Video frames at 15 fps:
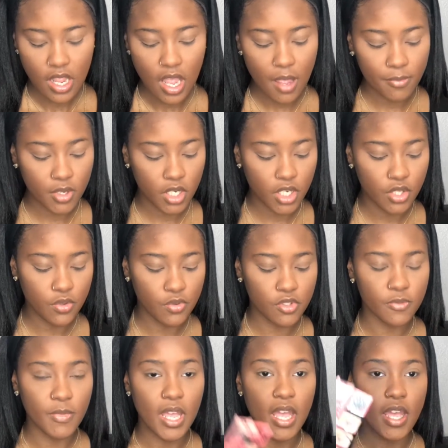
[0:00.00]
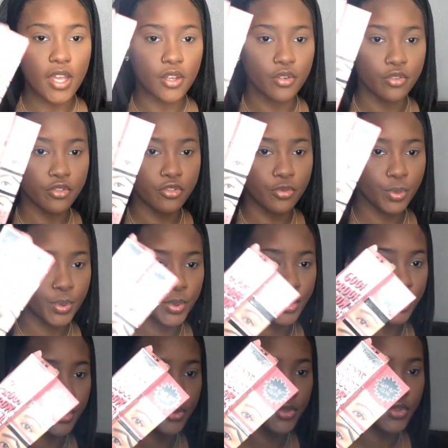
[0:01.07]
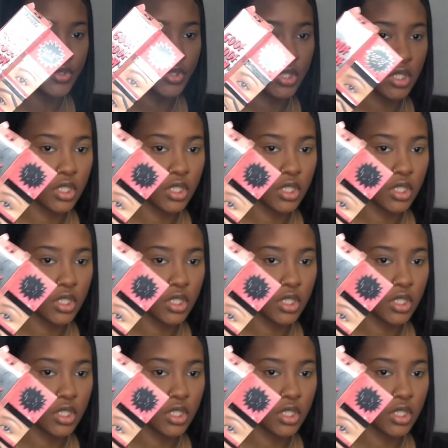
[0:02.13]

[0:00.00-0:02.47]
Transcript: I'm going to use my Goof Proof